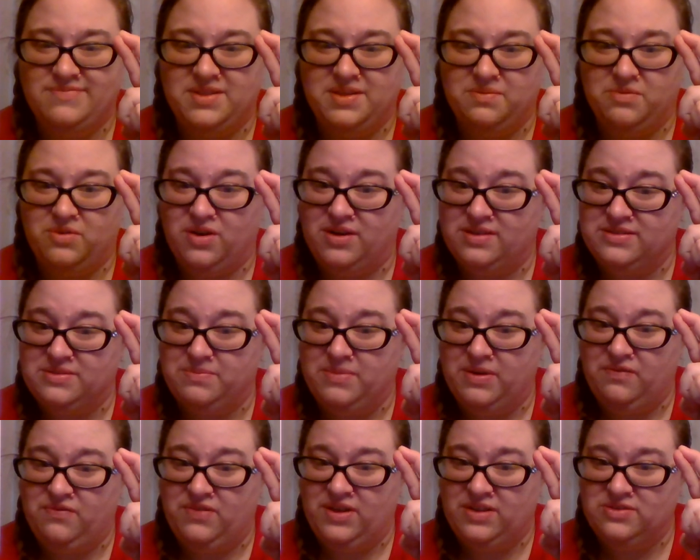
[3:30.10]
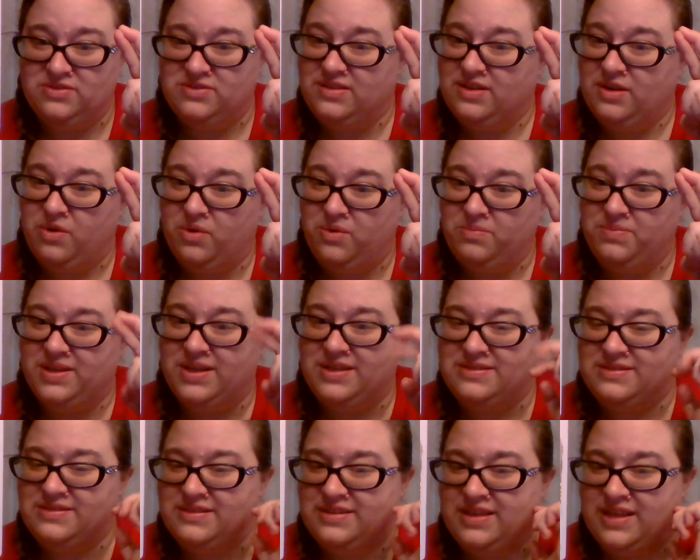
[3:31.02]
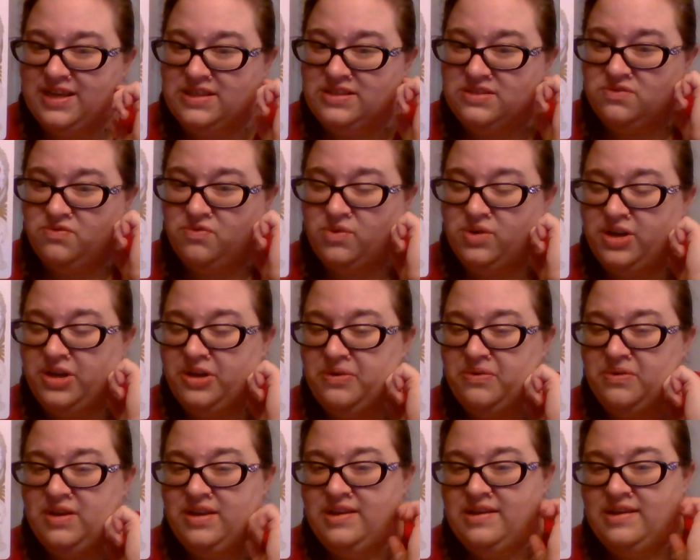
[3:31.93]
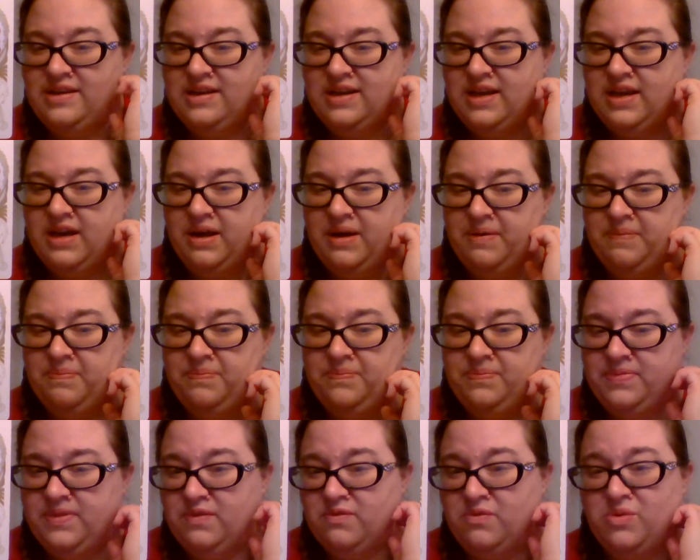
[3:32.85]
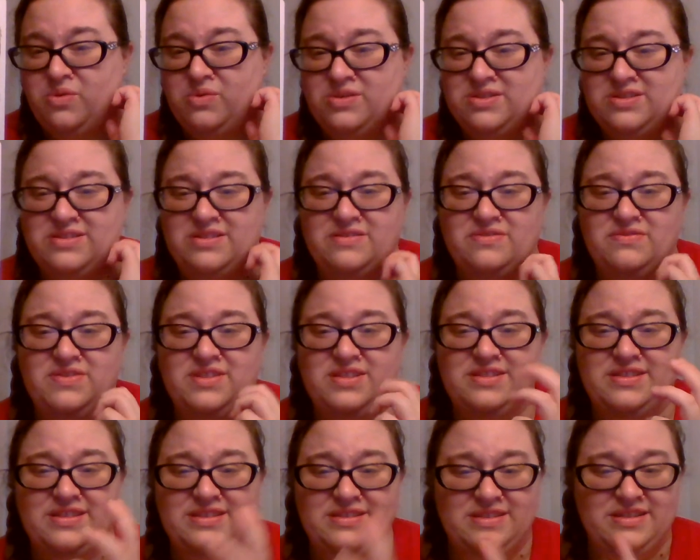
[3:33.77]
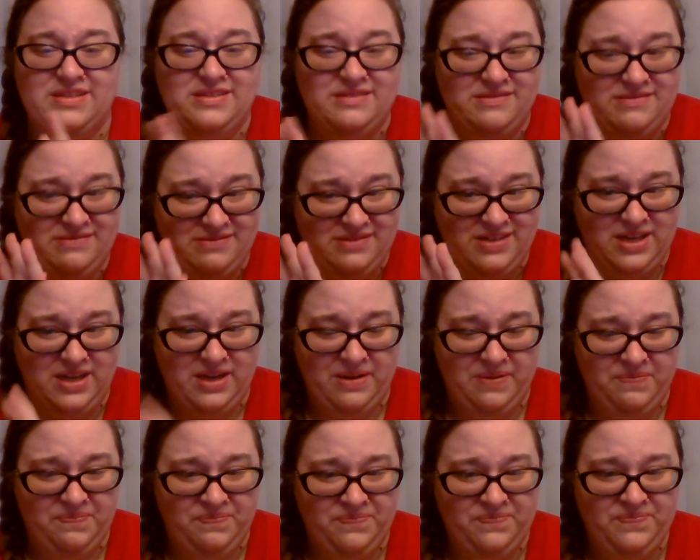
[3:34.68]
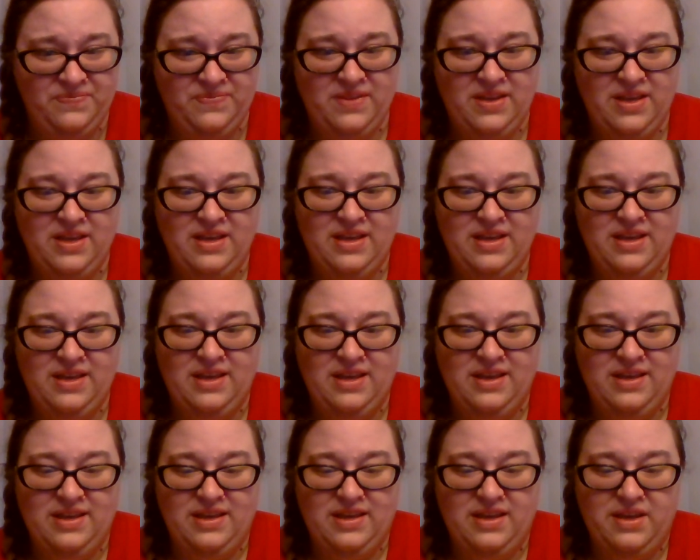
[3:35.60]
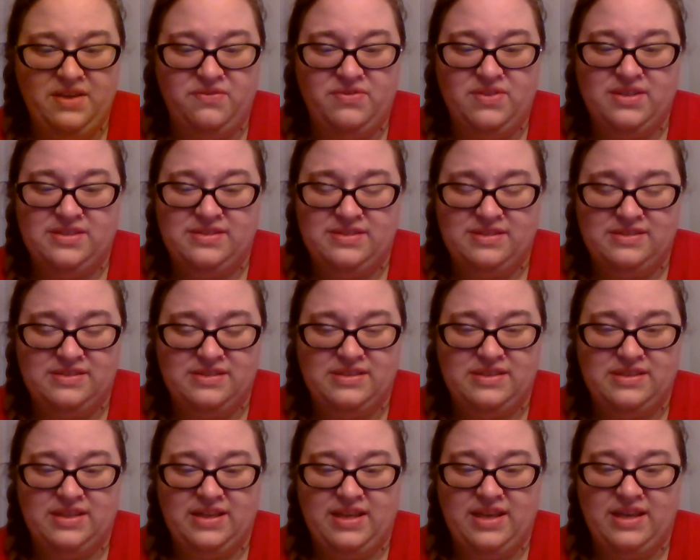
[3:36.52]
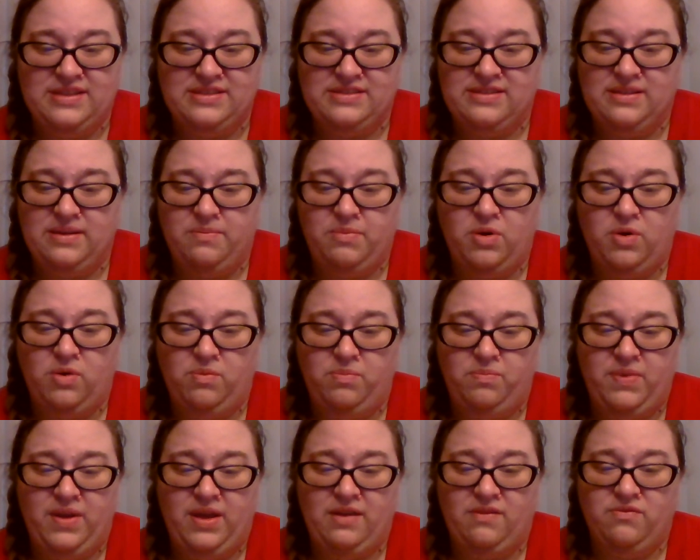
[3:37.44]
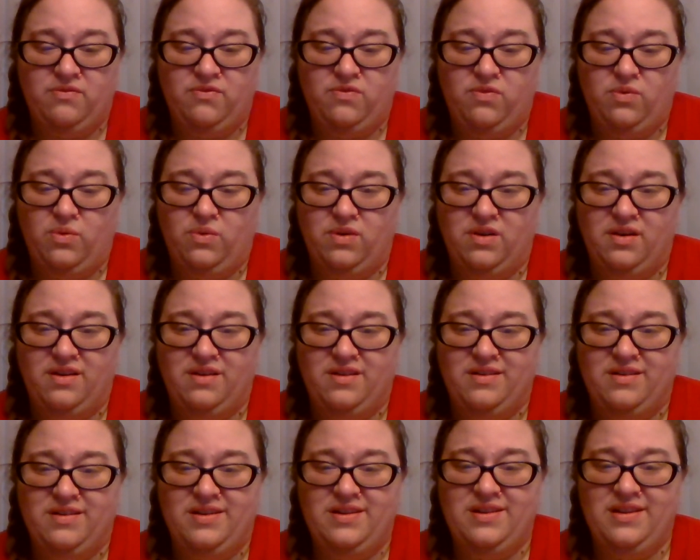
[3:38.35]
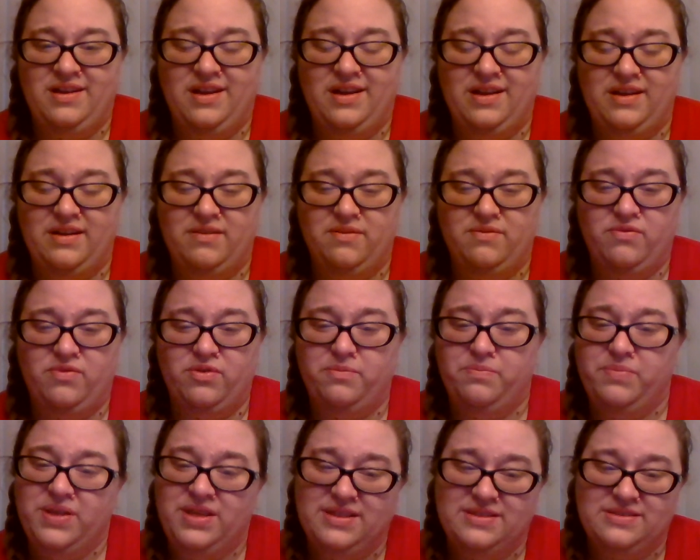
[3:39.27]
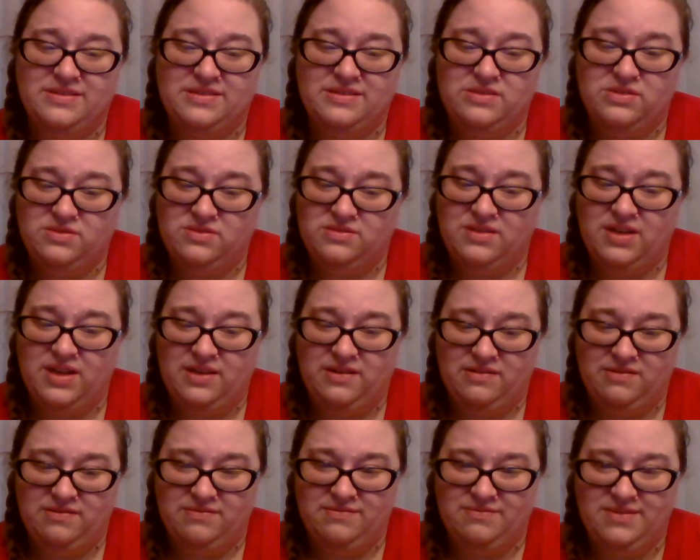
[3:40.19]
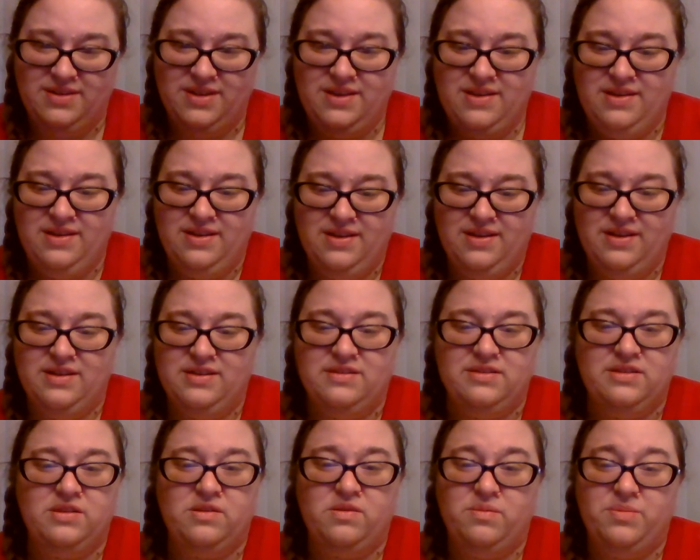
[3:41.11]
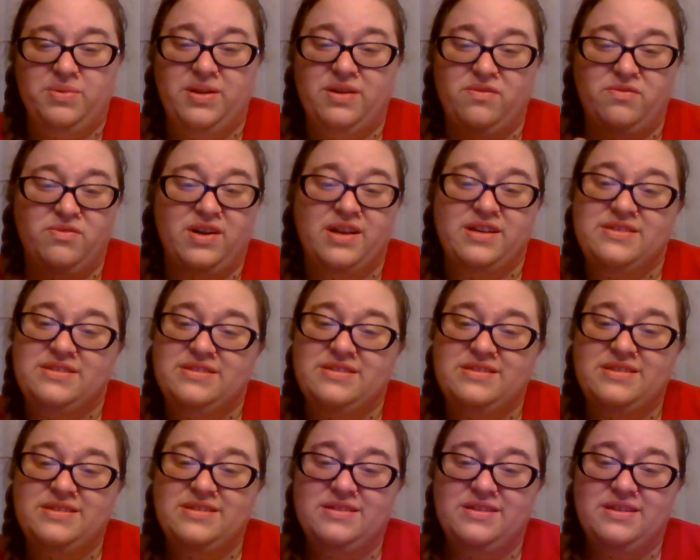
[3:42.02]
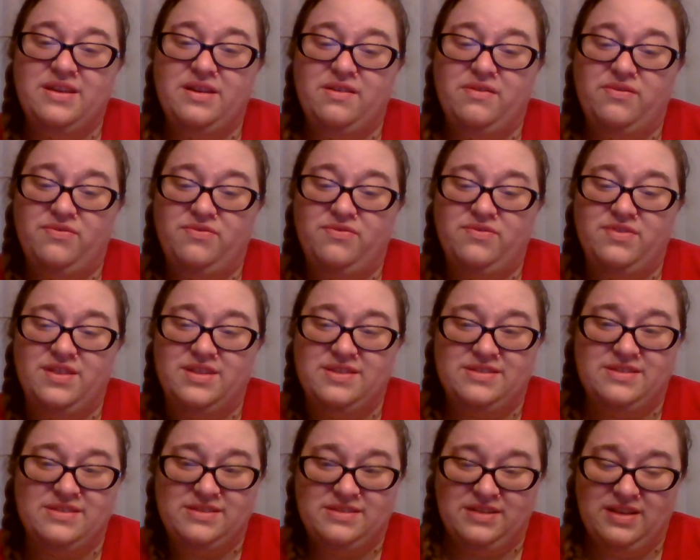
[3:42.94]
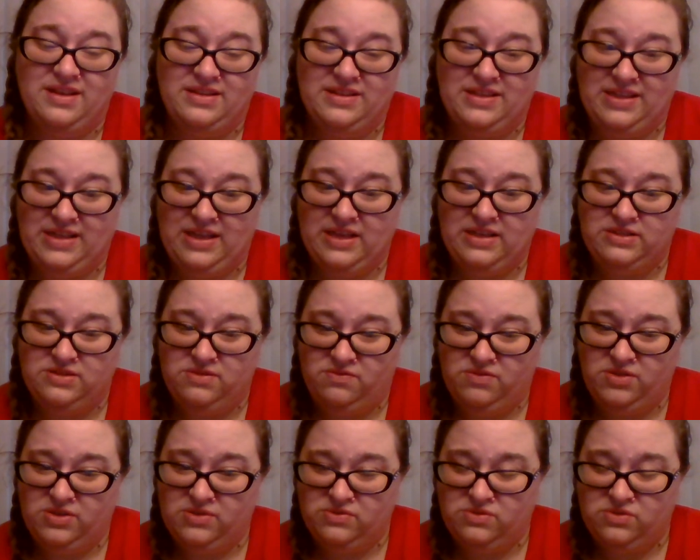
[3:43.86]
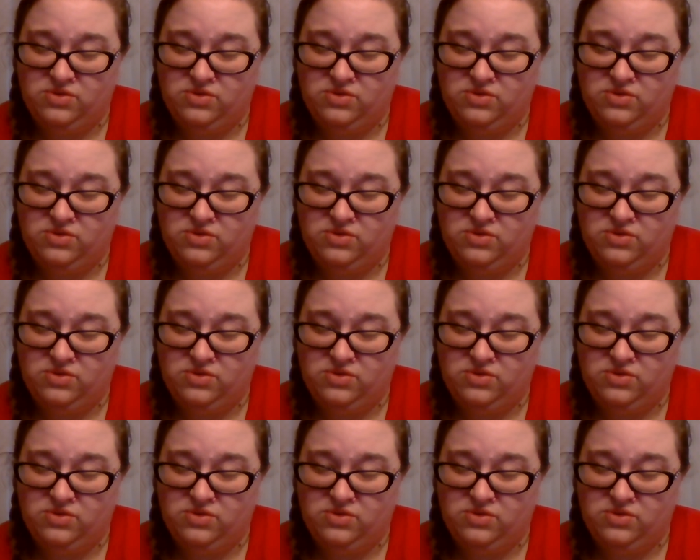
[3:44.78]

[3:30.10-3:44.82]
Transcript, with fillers: I'm crossing my fingers. I hope that's the case for you. Um, of course, if this isn't um, if this isn't the case, I'm hoping for uh, for peace and, and a little bit of rest if this is not the case for you.